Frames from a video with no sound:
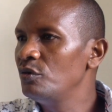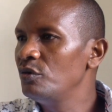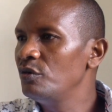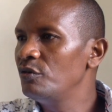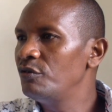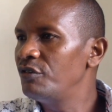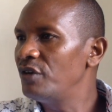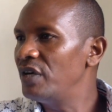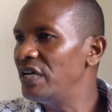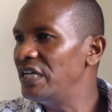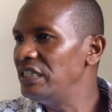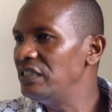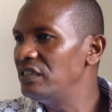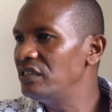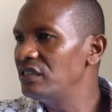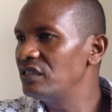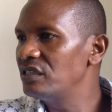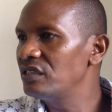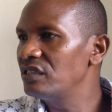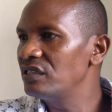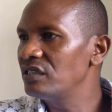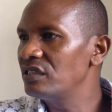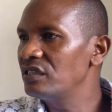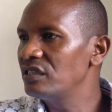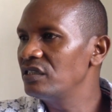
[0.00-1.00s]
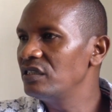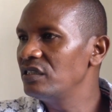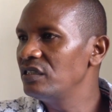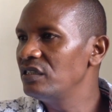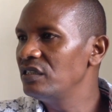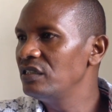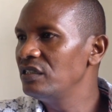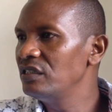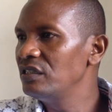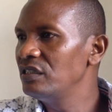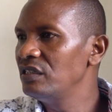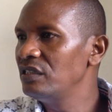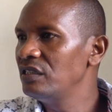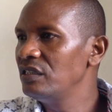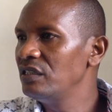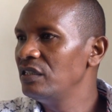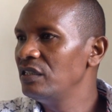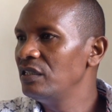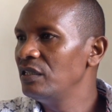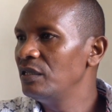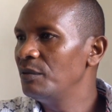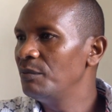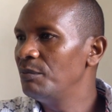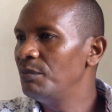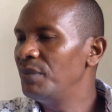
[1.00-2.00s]
fights.
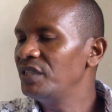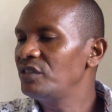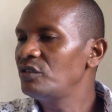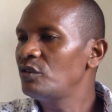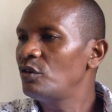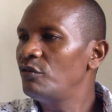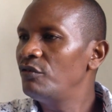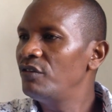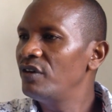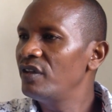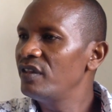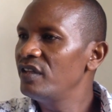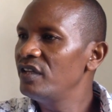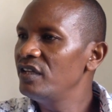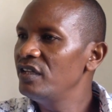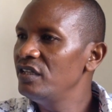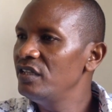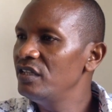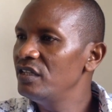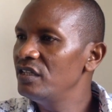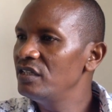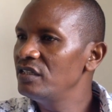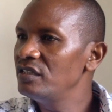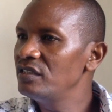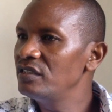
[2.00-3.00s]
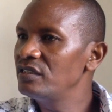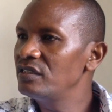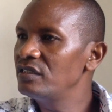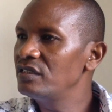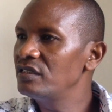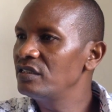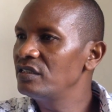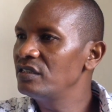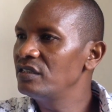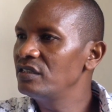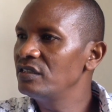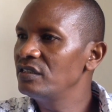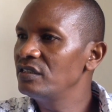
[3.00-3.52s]
But over the years,